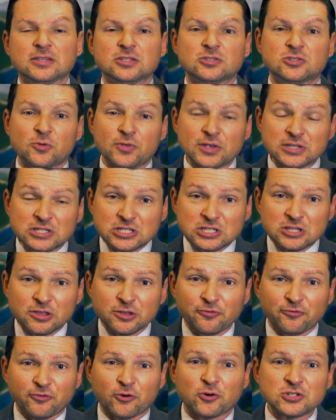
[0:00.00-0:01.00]
So this is
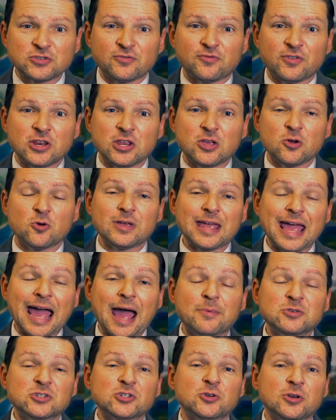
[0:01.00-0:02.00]
the first video,
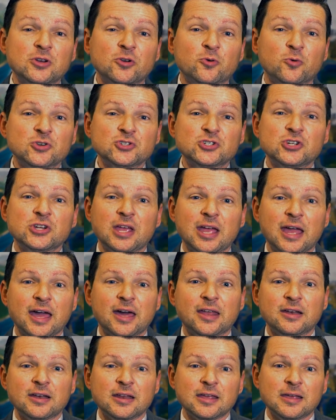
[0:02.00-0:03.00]
Capturing
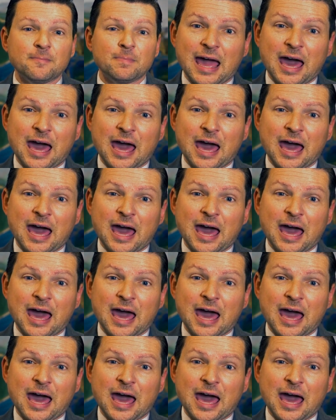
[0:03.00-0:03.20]
Christianity,